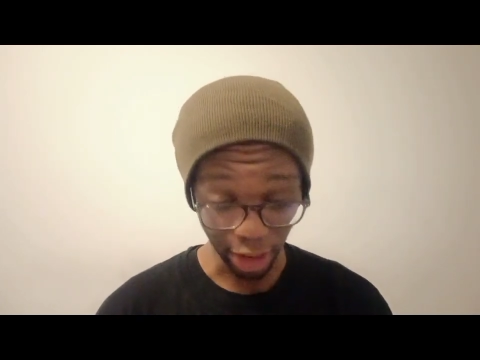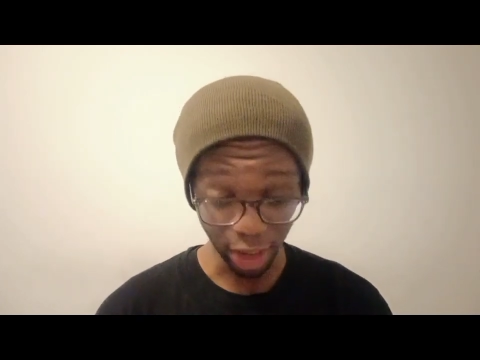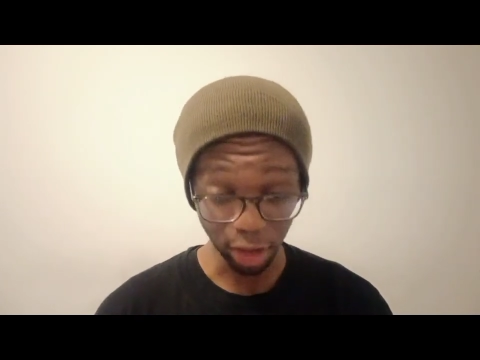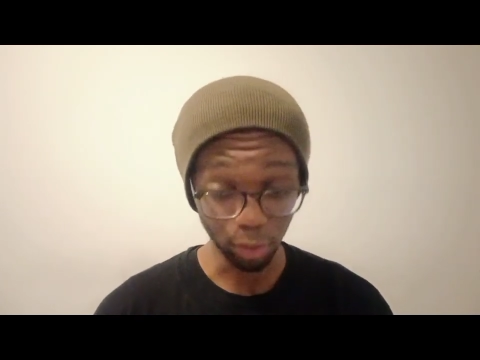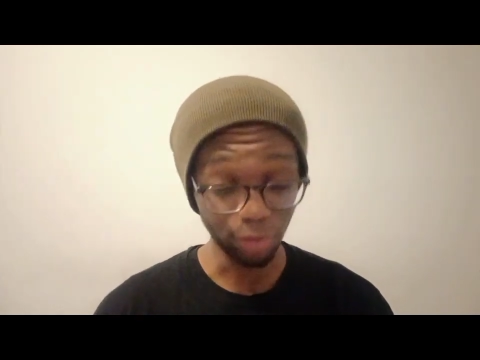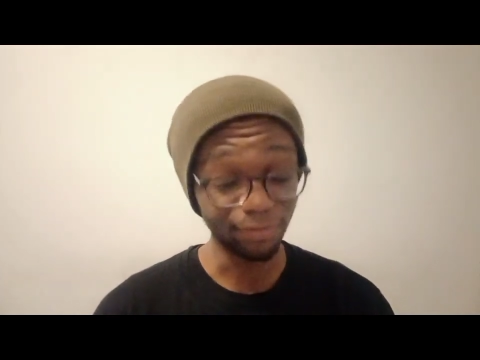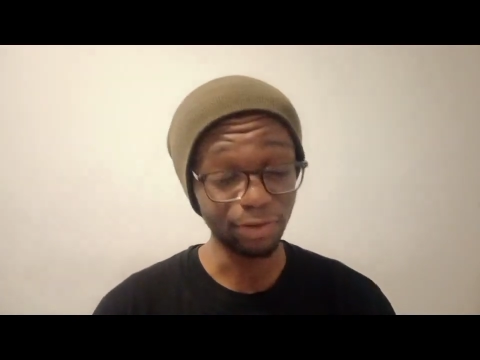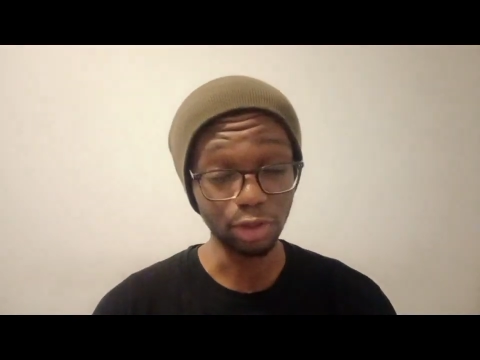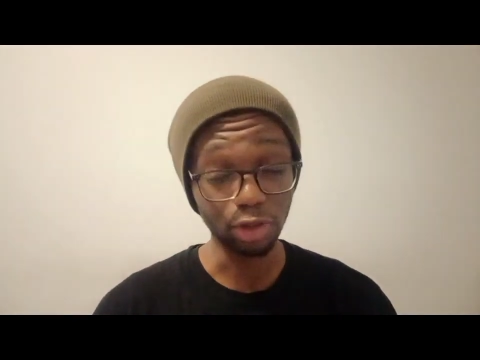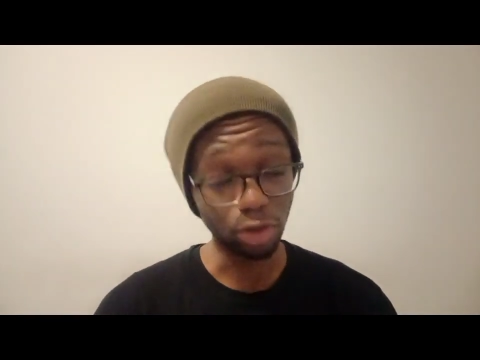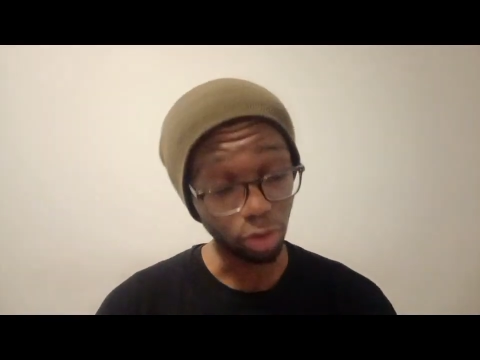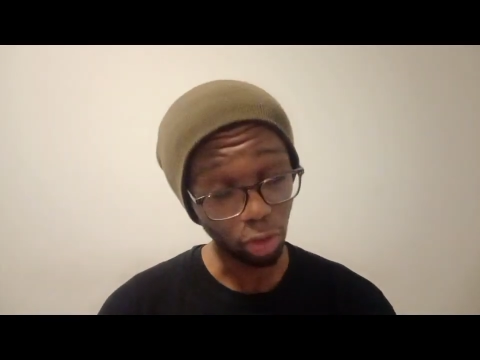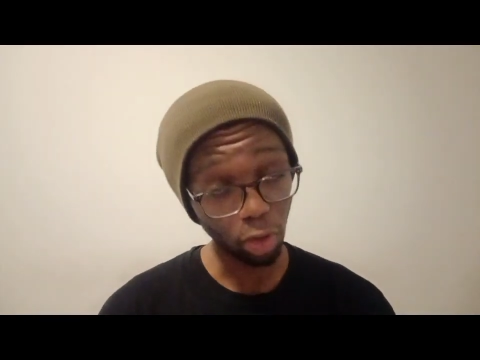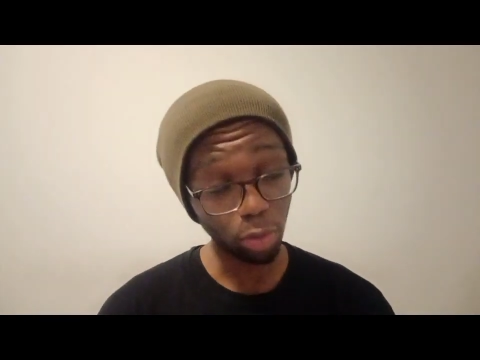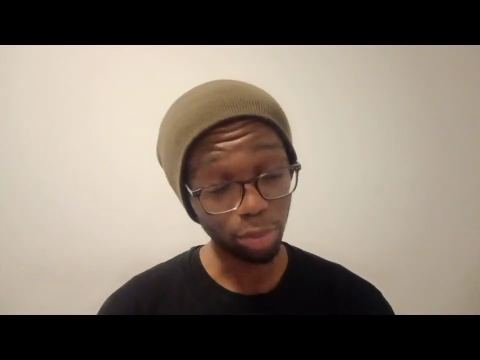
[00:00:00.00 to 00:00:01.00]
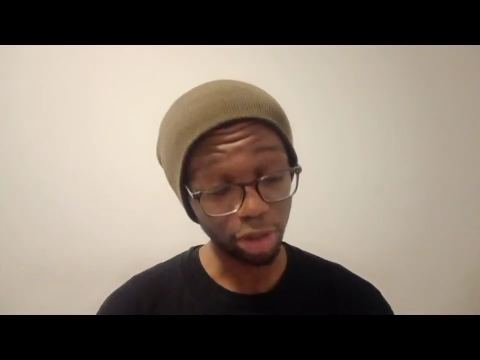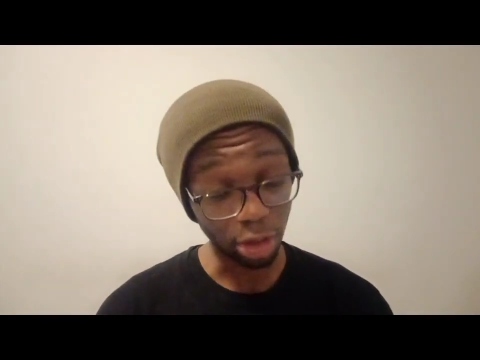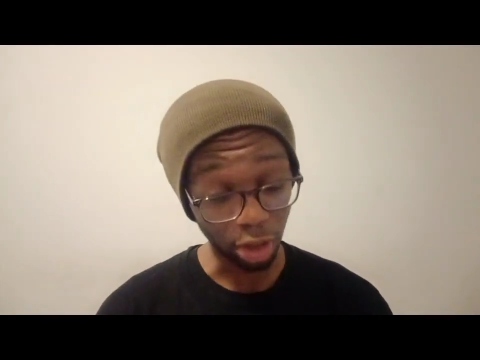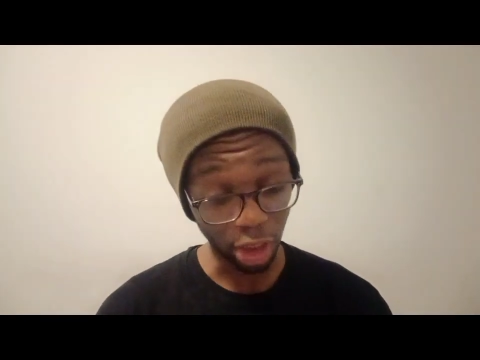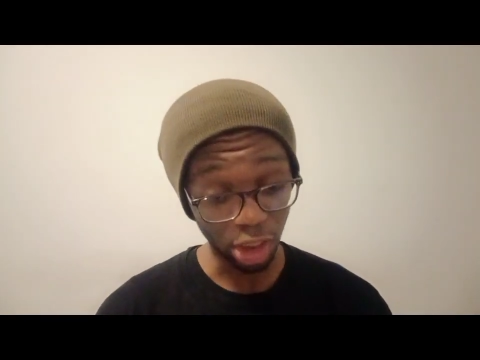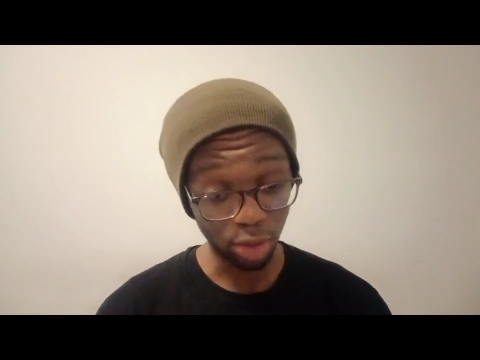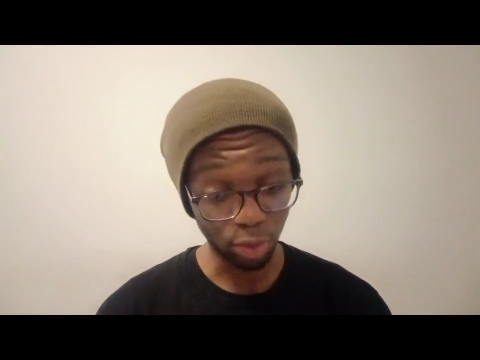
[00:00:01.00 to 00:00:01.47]
and we've just not been
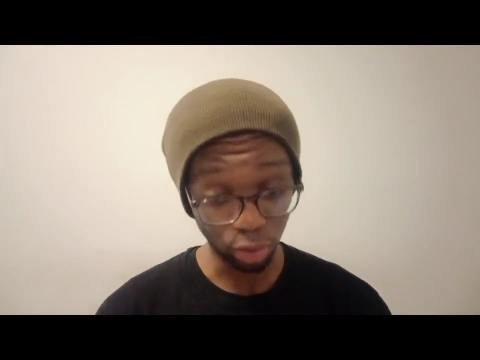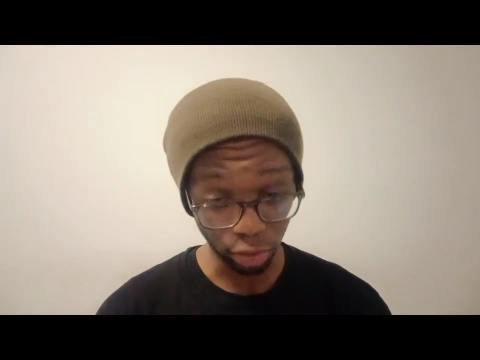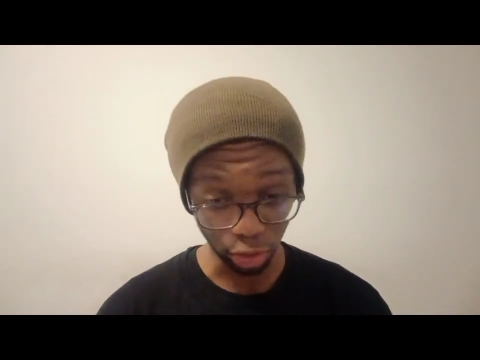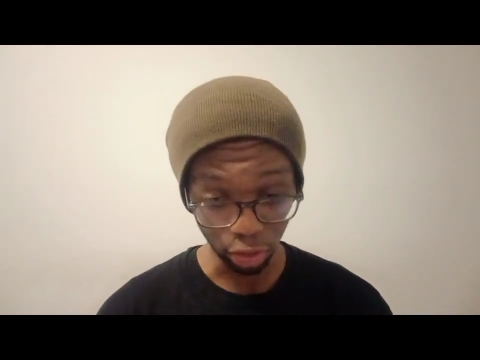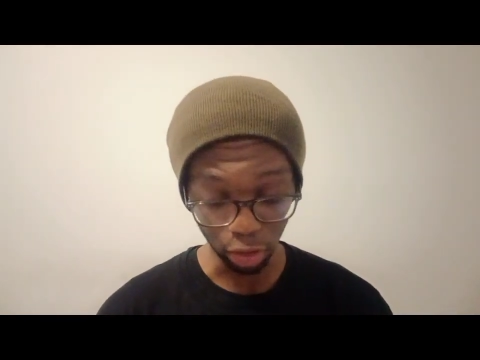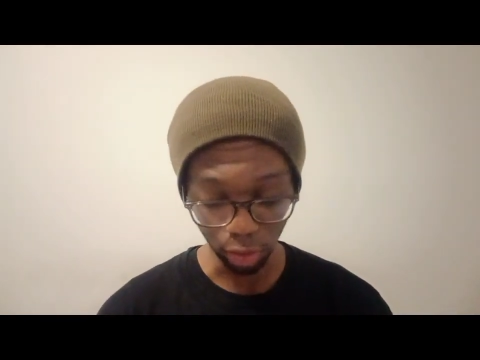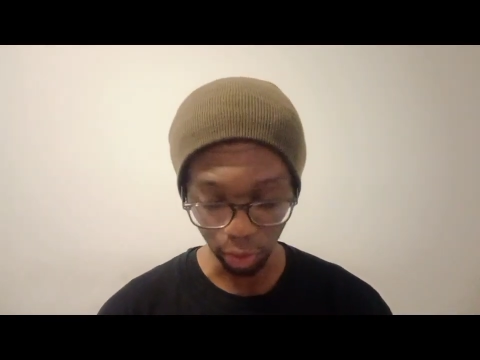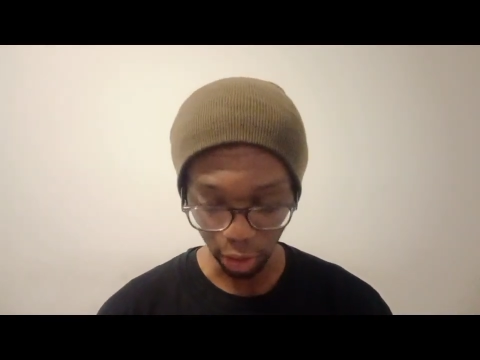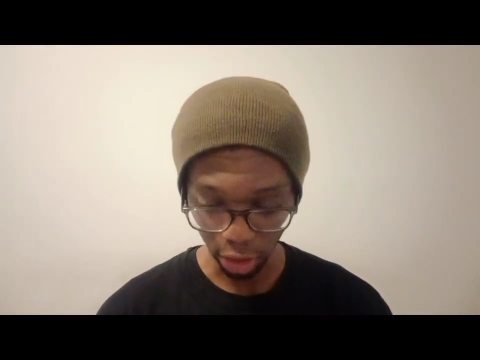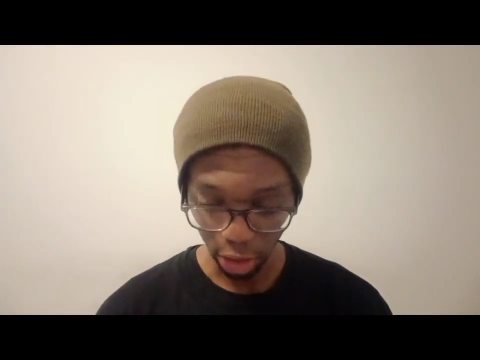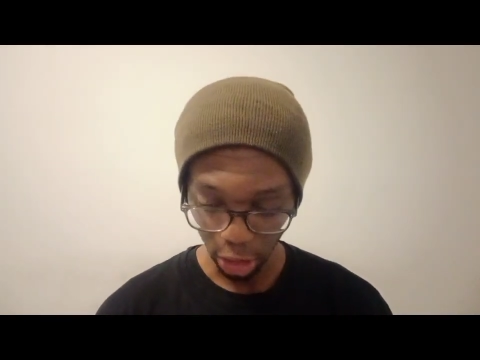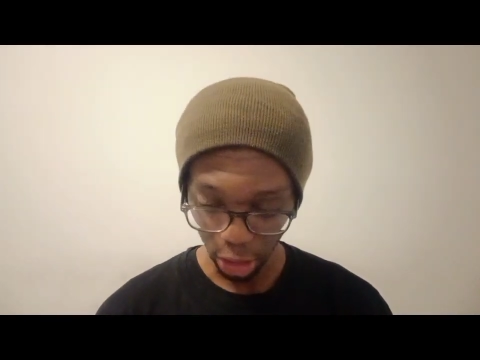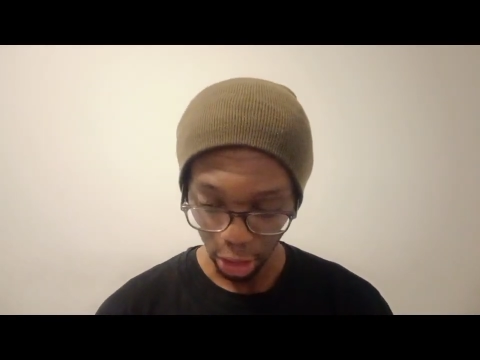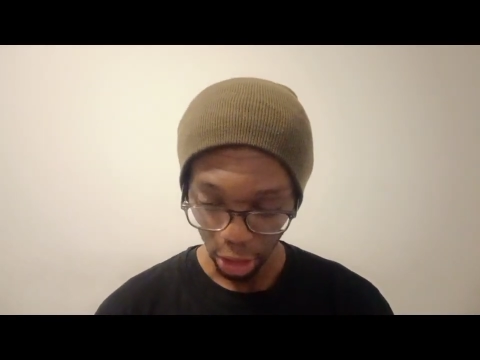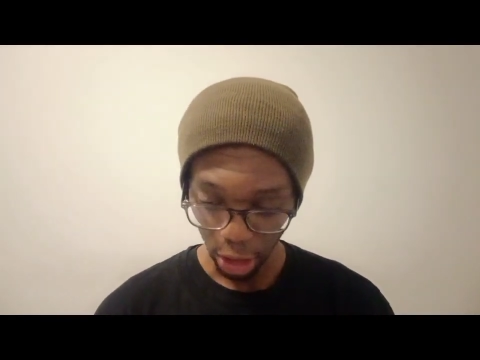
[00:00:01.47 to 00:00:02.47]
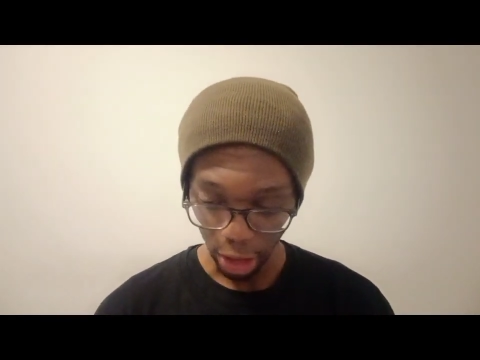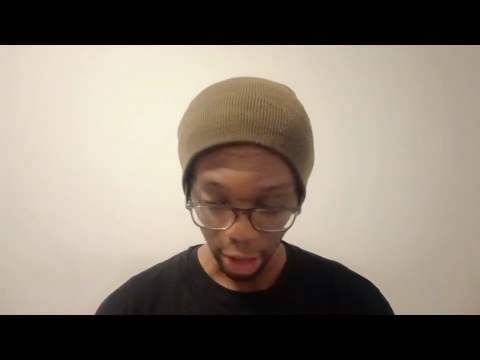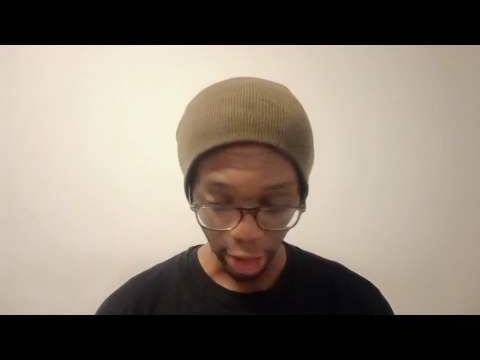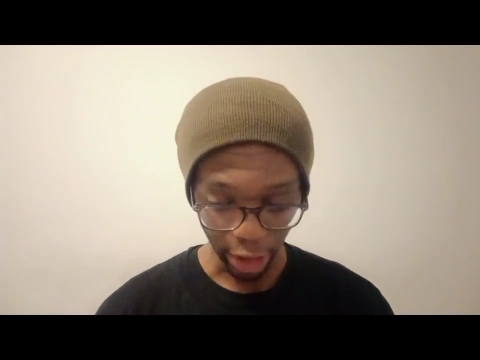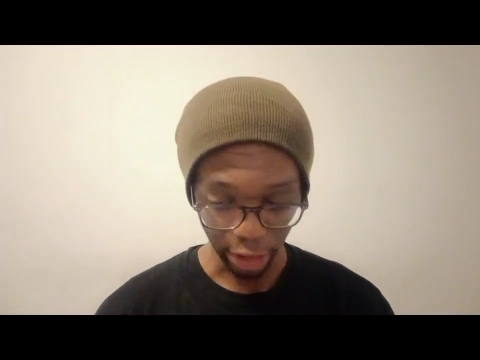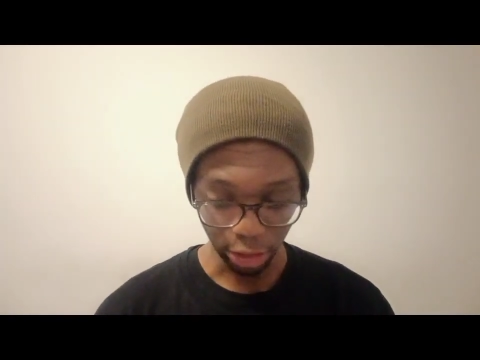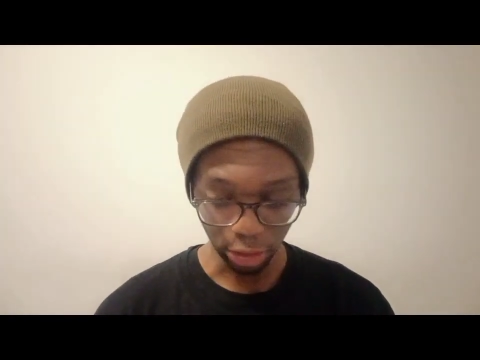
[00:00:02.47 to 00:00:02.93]
able to do it.
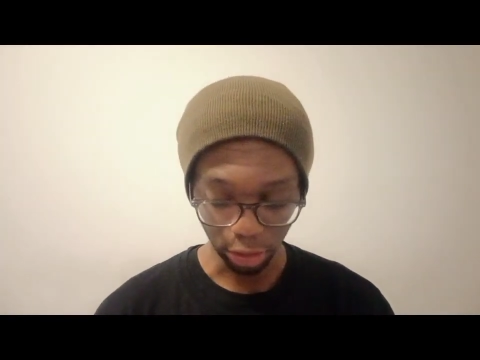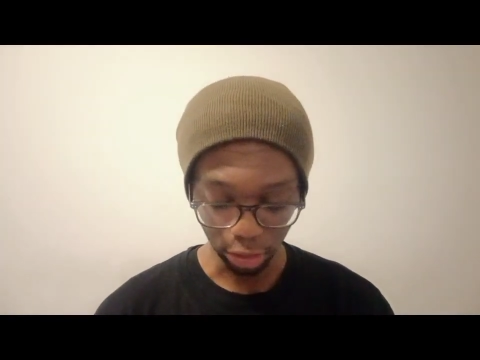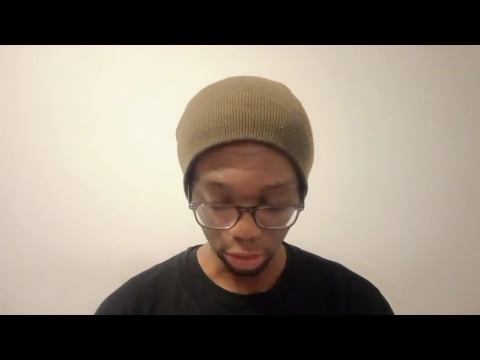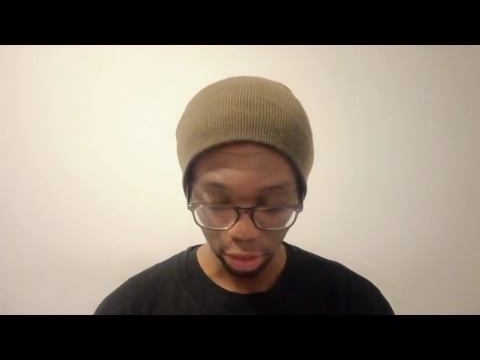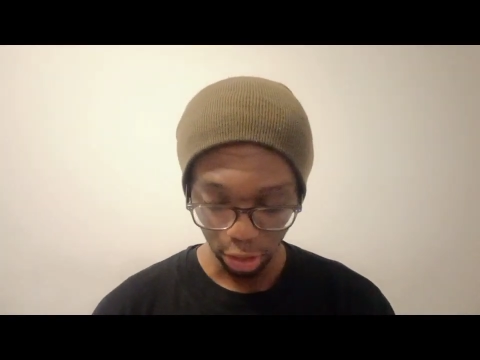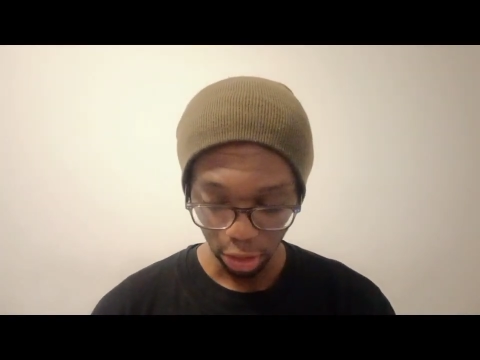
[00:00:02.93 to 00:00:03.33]
And